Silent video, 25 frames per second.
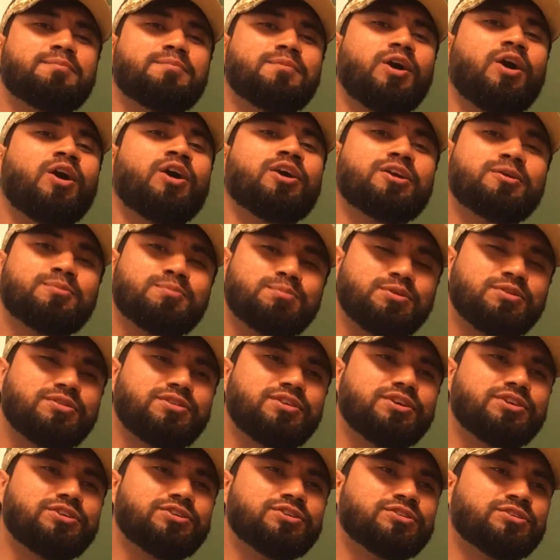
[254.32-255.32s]
audit
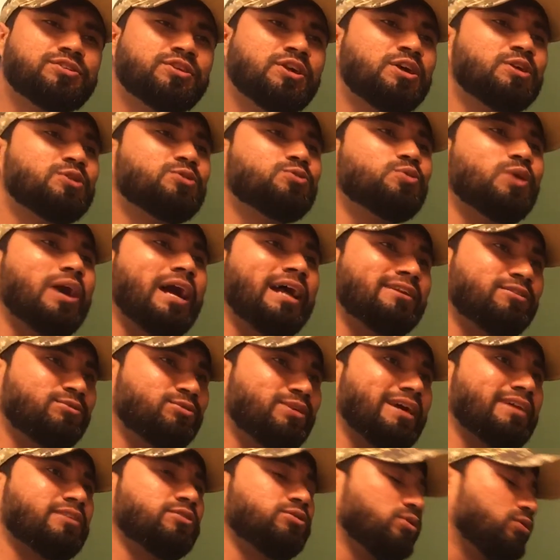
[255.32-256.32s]
procedures to
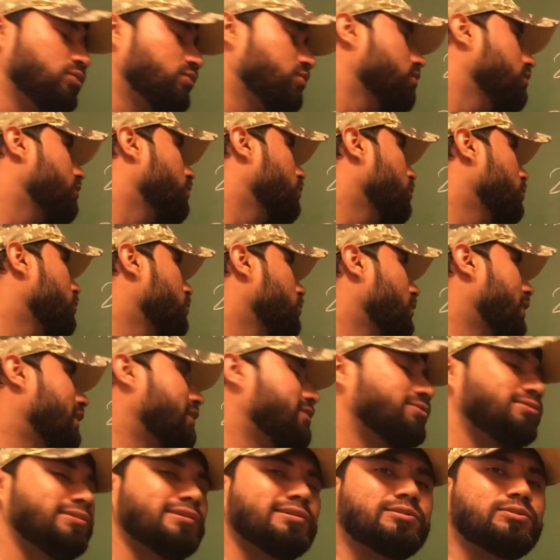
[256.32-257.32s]
address
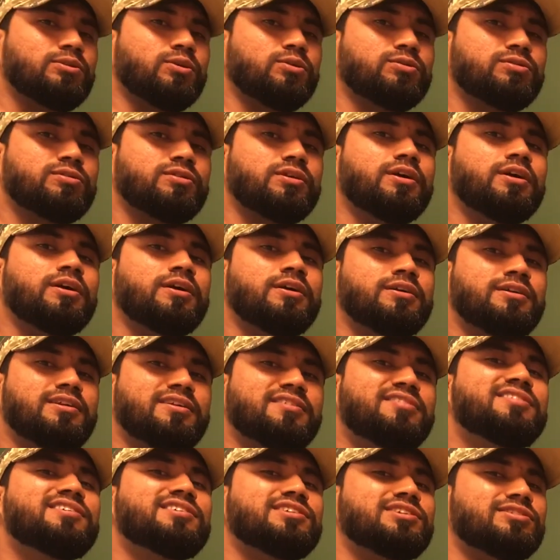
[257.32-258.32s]
those
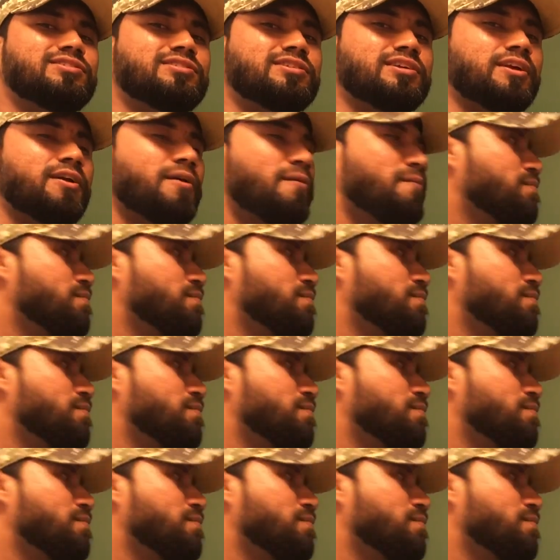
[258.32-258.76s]
deficiencies.